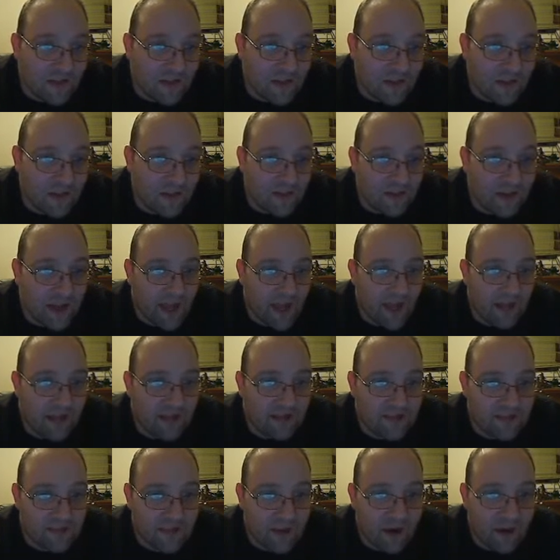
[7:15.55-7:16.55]
Neither can
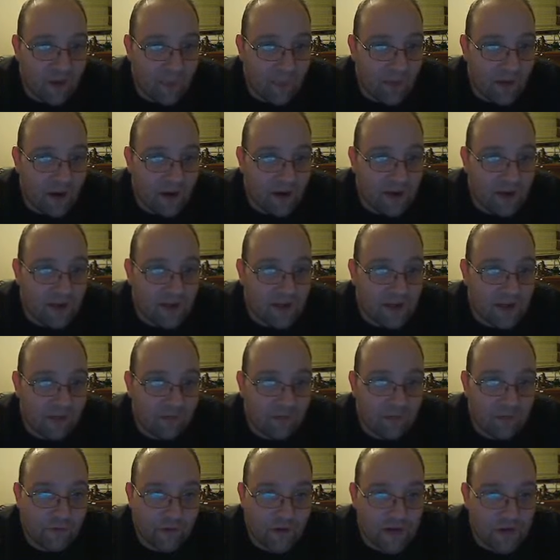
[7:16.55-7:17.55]
a salt pond
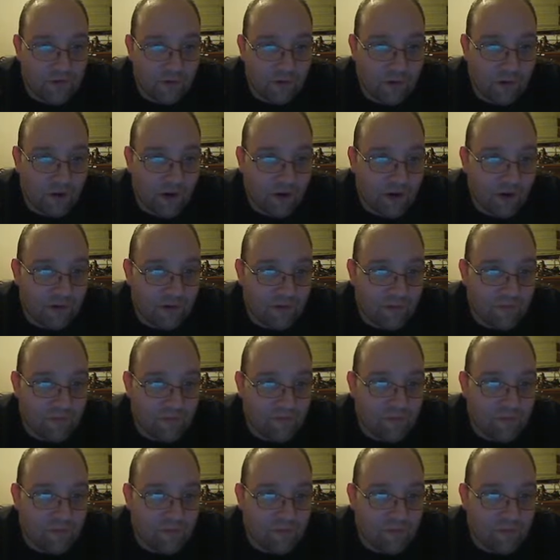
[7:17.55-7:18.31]
yield fresh water.